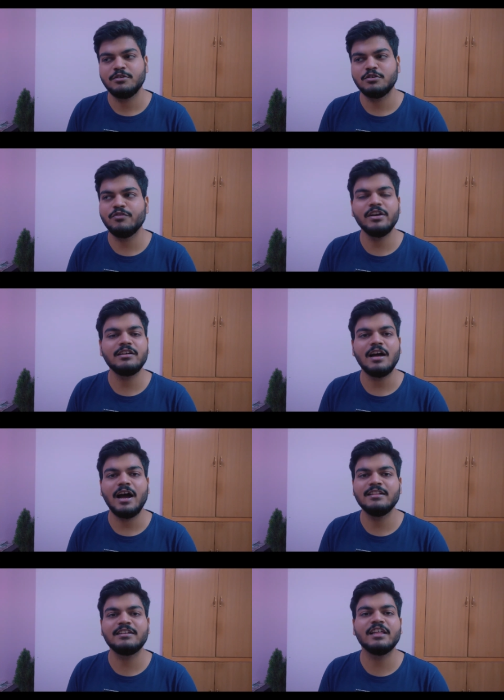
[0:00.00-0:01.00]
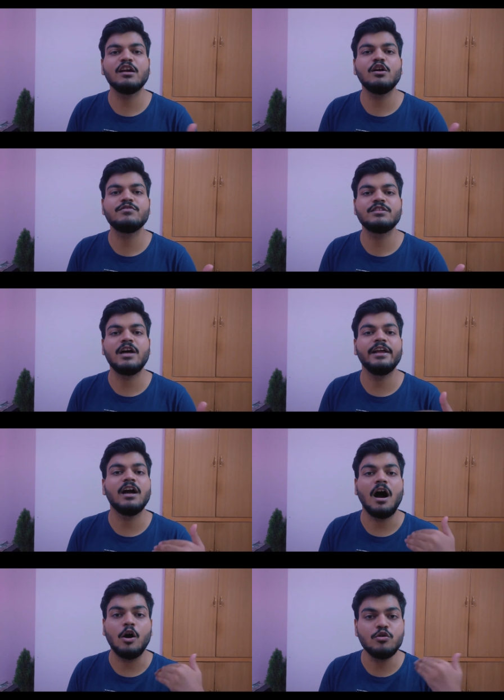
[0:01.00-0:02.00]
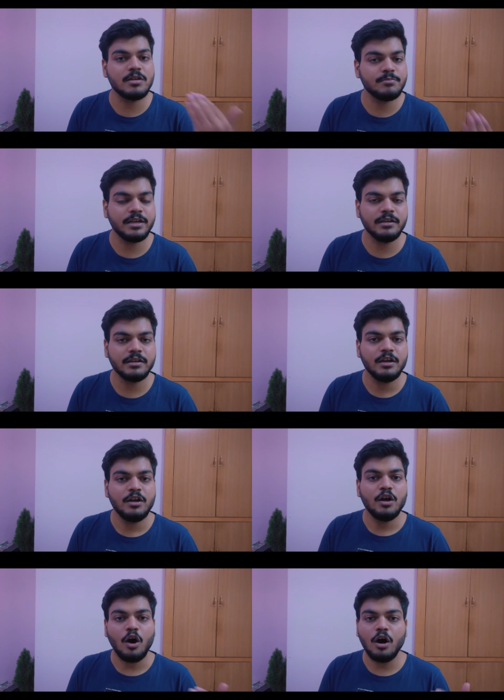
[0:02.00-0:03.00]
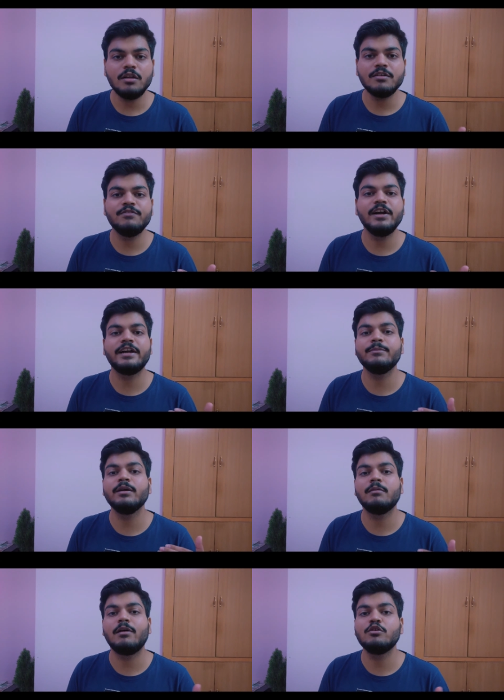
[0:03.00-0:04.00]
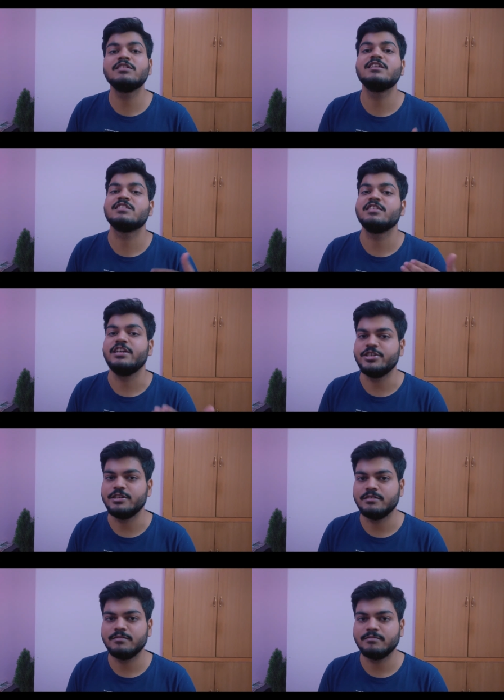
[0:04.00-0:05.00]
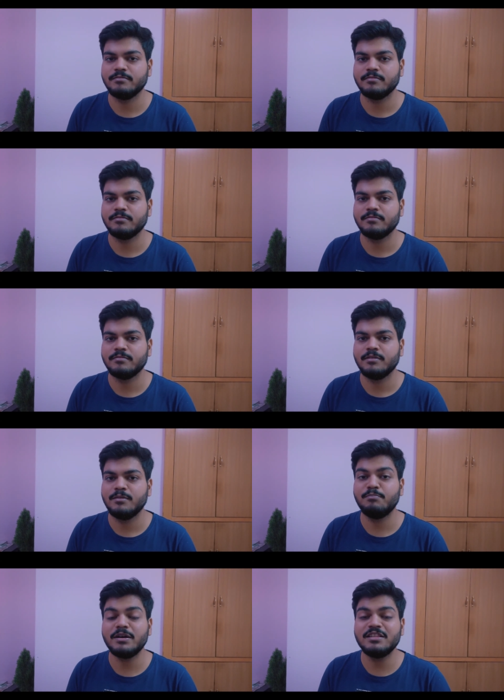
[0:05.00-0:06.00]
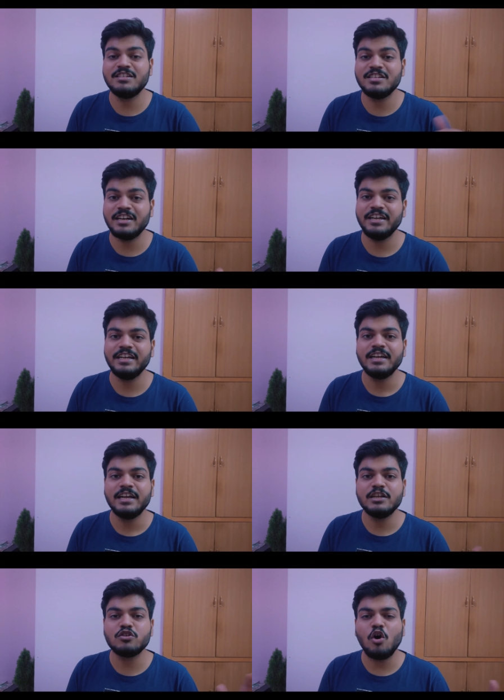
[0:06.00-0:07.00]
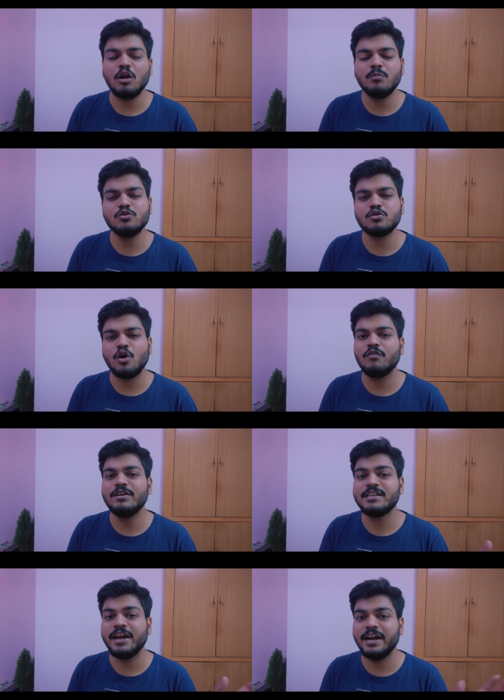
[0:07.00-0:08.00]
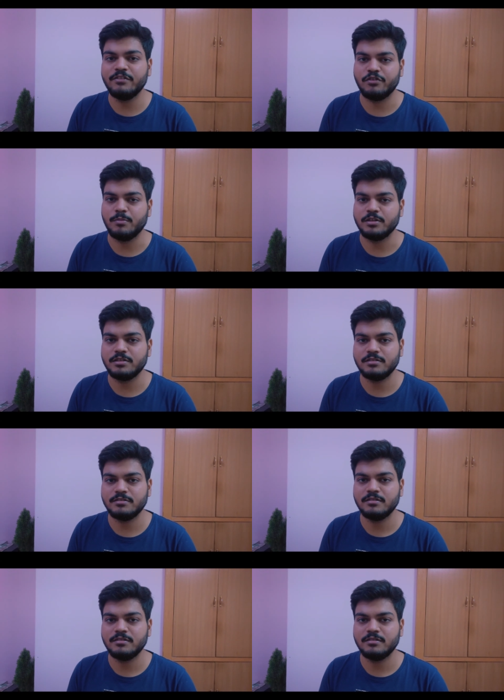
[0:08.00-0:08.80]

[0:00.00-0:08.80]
So we are either thinking of starting out something or we are dreaming about the destination. But the journey is almost always hidden from us.